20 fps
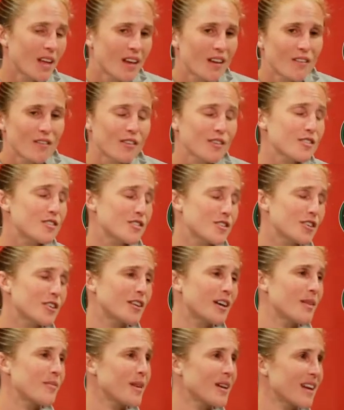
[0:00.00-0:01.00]
For sure.
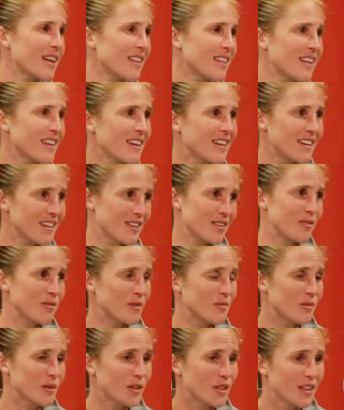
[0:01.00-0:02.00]
I mean, I think you know we
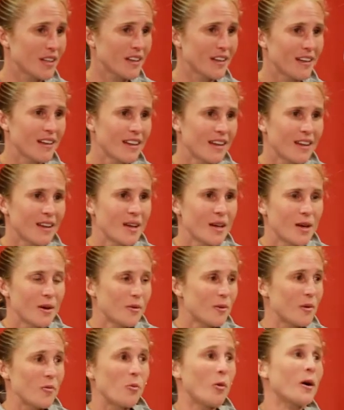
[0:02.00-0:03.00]
really
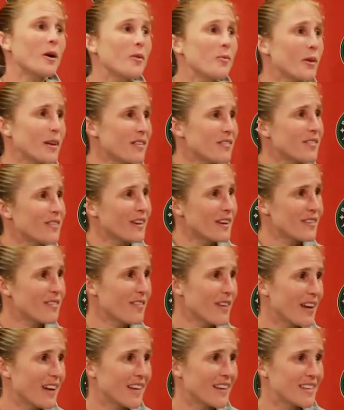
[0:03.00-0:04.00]
we want to win for our
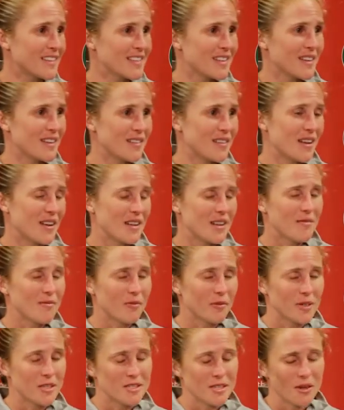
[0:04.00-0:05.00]
fans, and and then
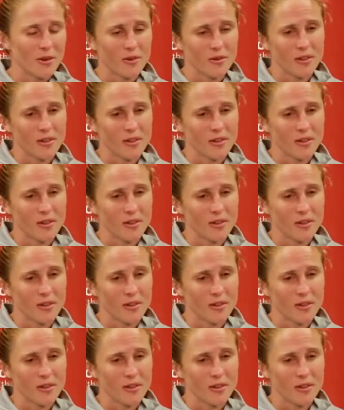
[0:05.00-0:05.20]
we don't.